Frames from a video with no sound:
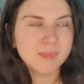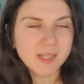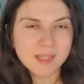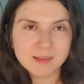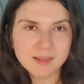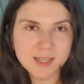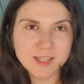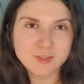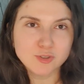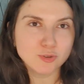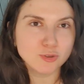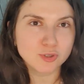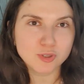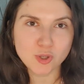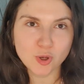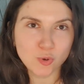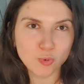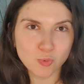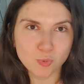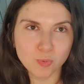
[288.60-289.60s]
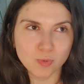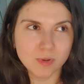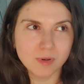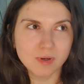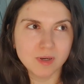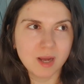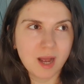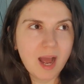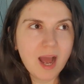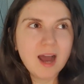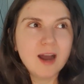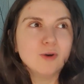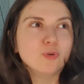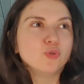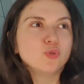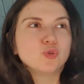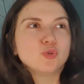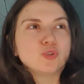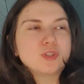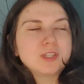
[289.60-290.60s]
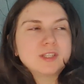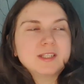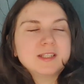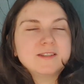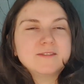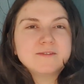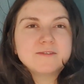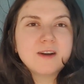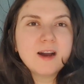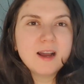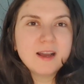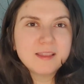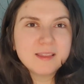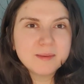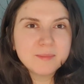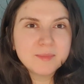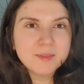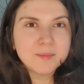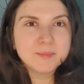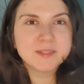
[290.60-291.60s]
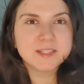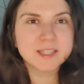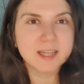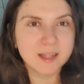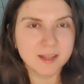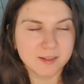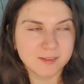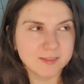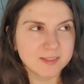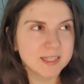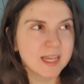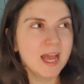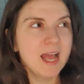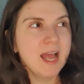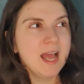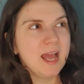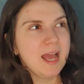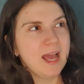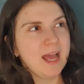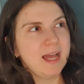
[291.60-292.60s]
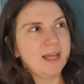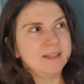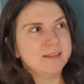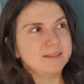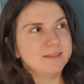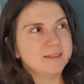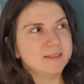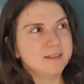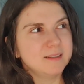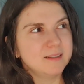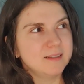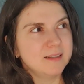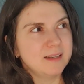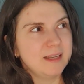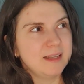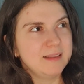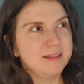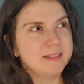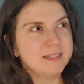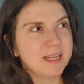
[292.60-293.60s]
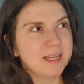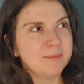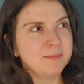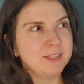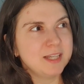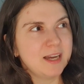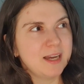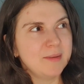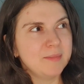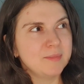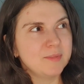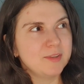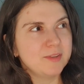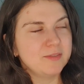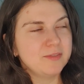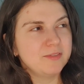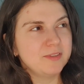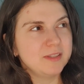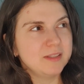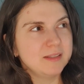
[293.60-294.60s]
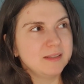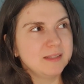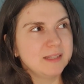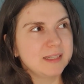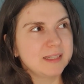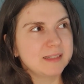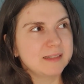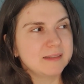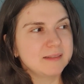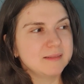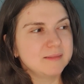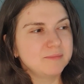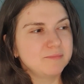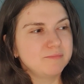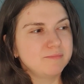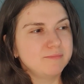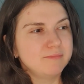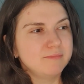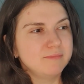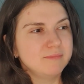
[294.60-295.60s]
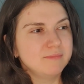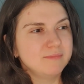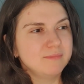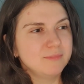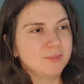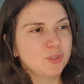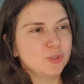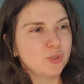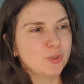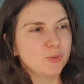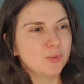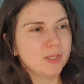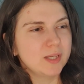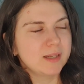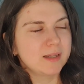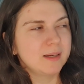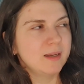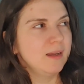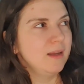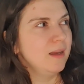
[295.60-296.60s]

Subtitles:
they don't know how to satisfy them themselves. And at the same time they feel like like